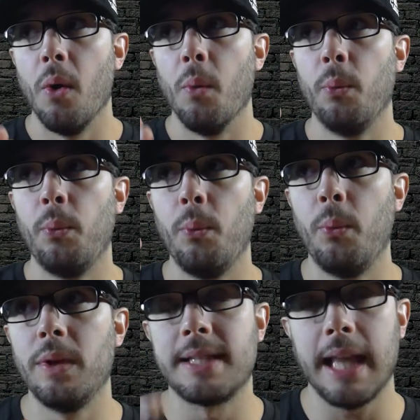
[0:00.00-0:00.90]

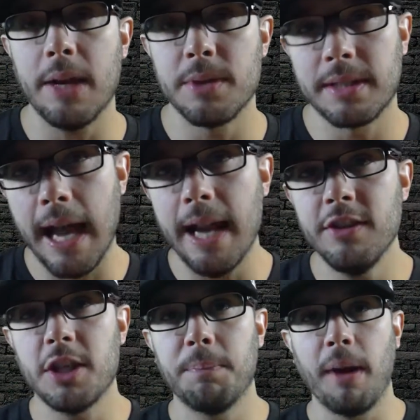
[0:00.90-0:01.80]
was that it was kind of a
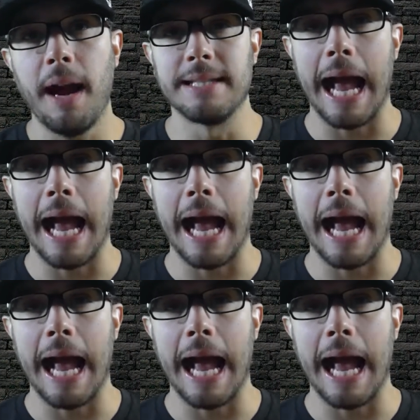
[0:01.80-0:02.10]
surprise.